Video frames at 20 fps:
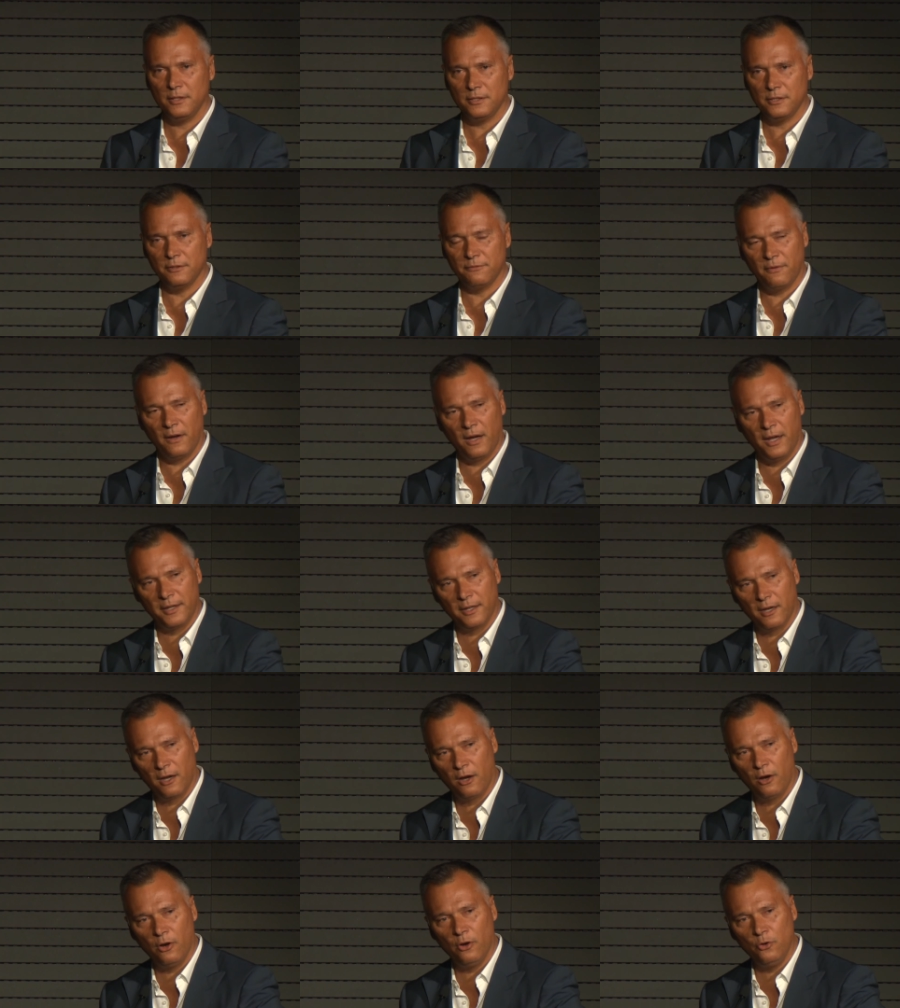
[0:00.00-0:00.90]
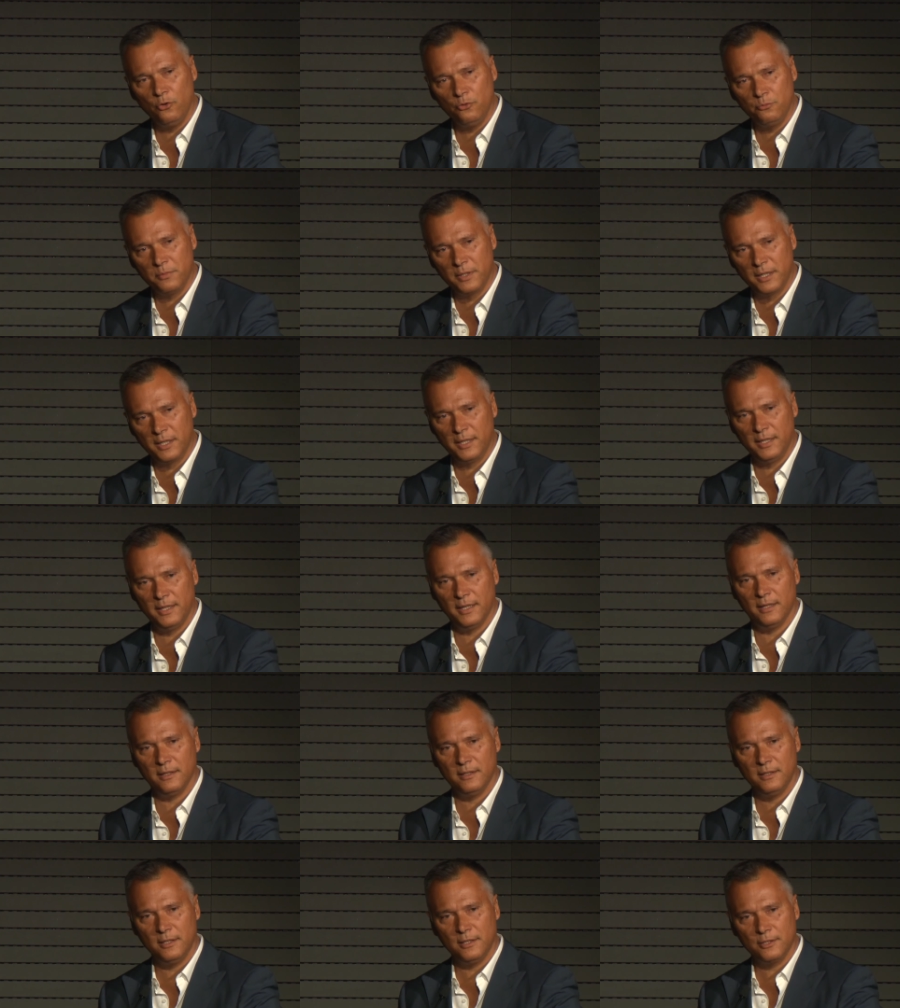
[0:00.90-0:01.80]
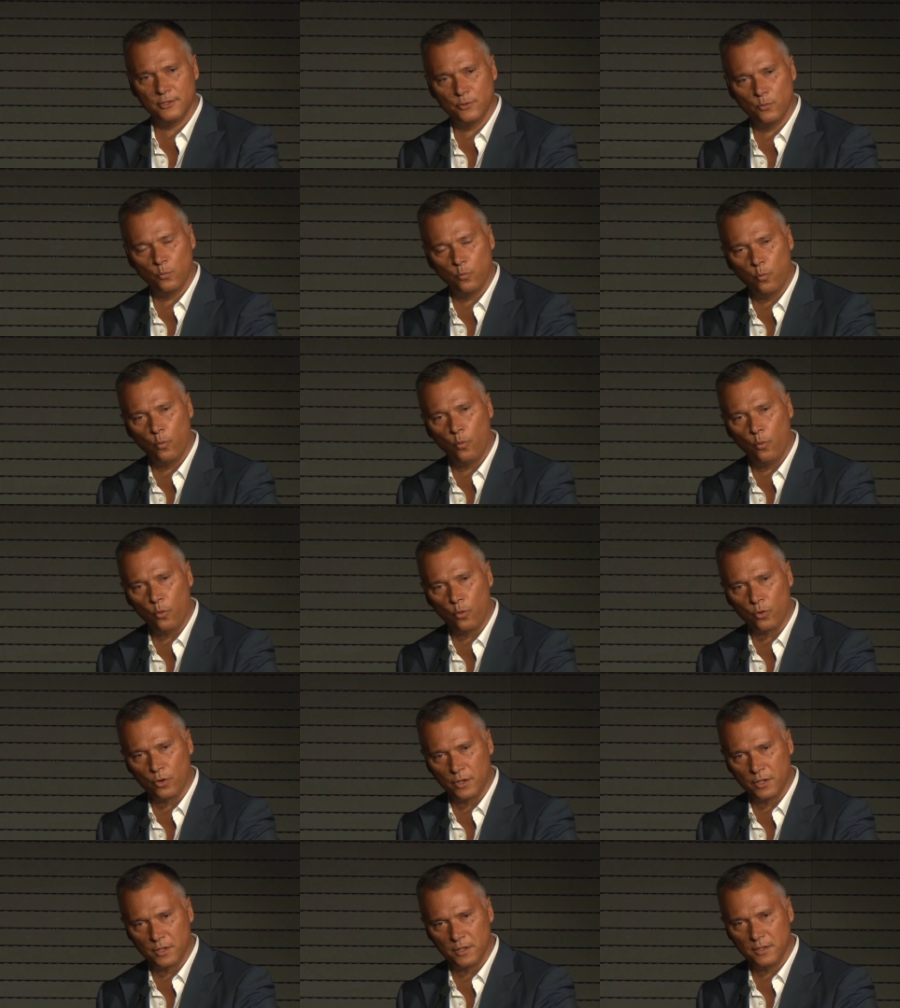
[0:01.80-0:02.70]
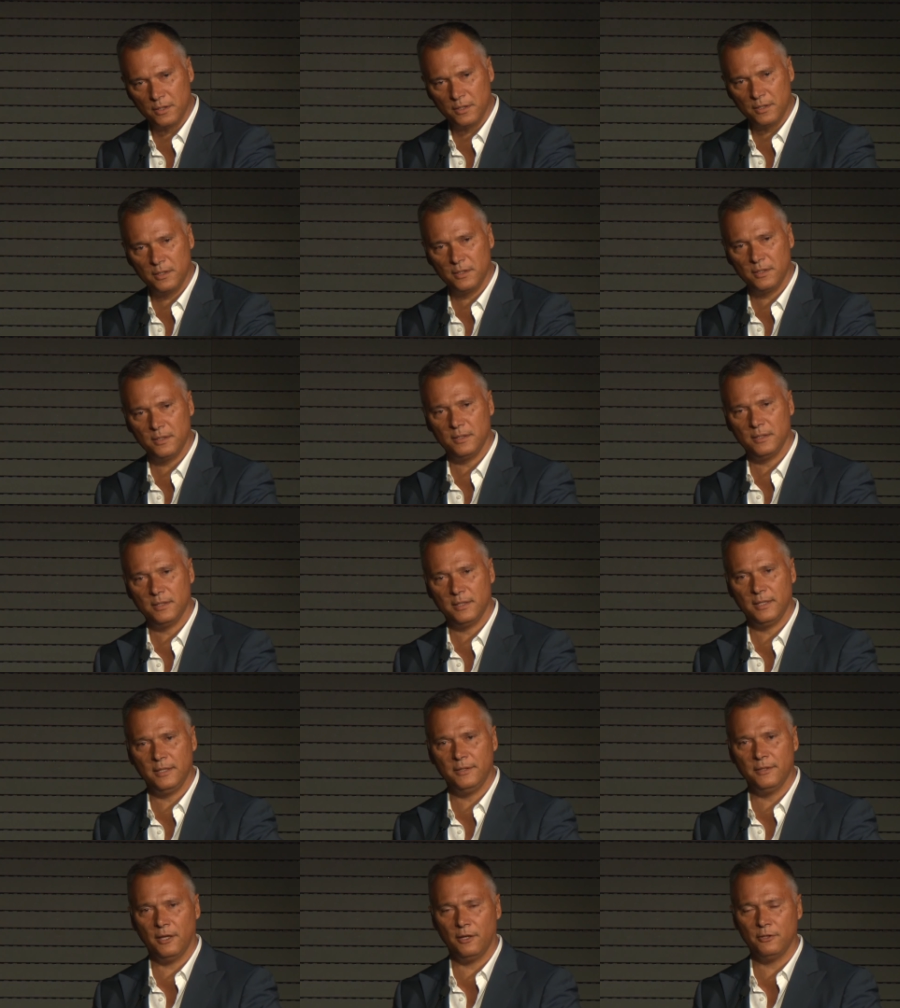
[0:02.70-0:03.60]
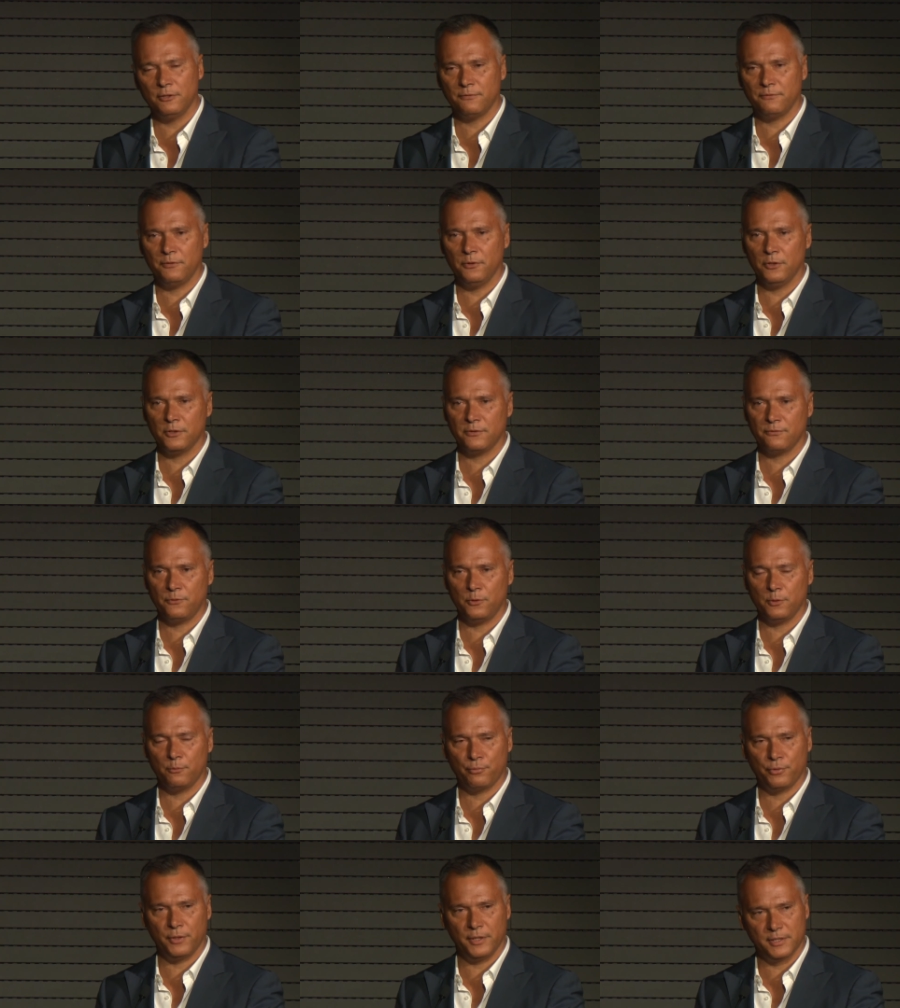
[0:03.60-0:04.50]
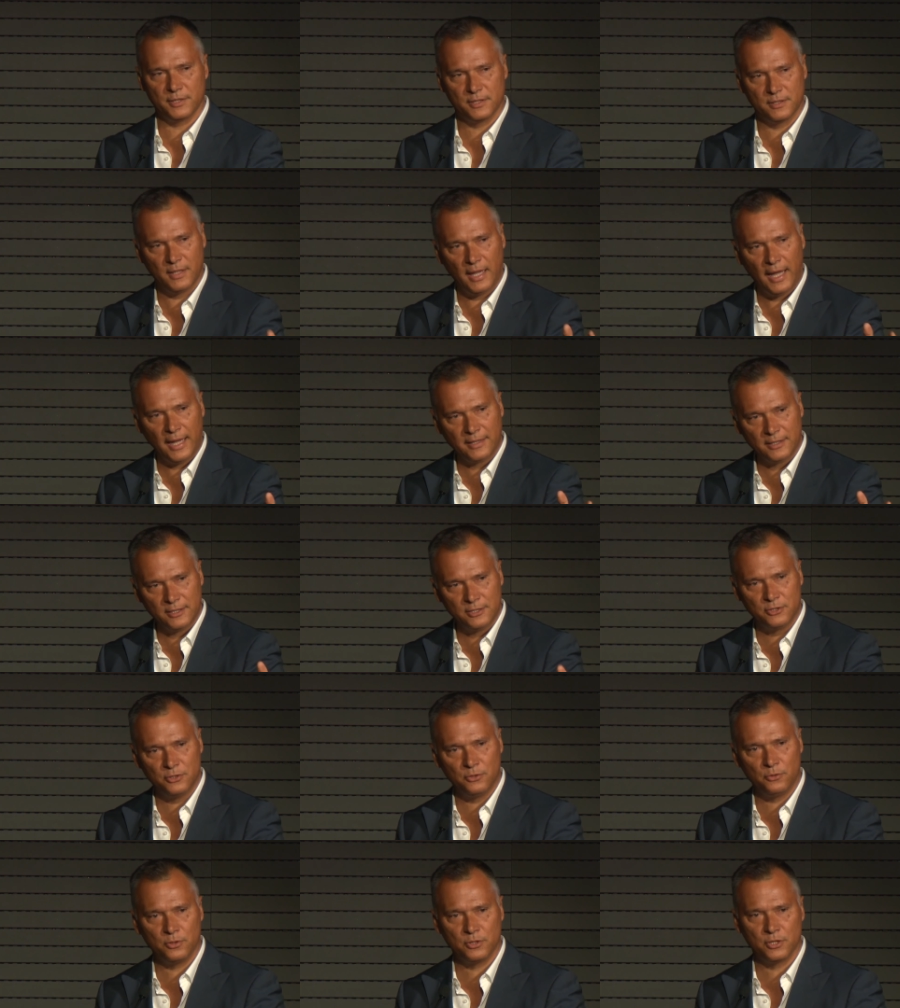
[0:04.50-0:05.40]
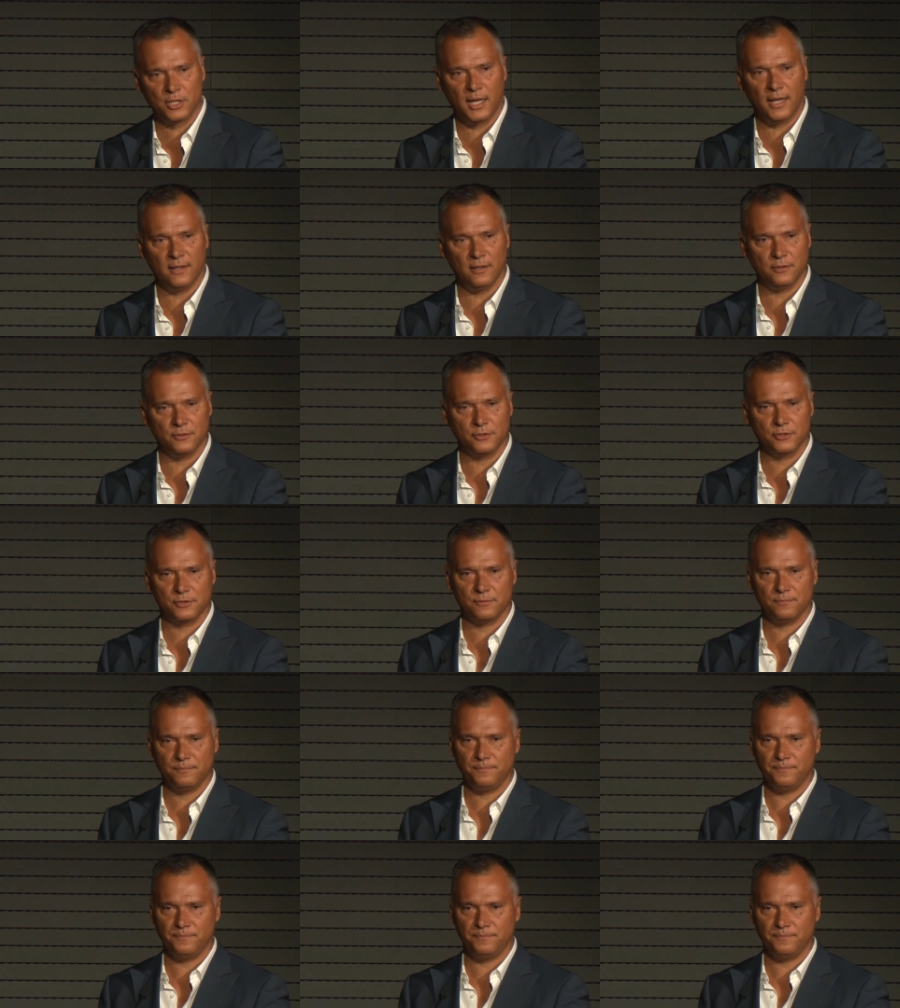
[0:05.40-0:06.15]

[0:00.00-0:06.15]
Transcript: to find a home here, to walk in those first footprints. That is your challenge.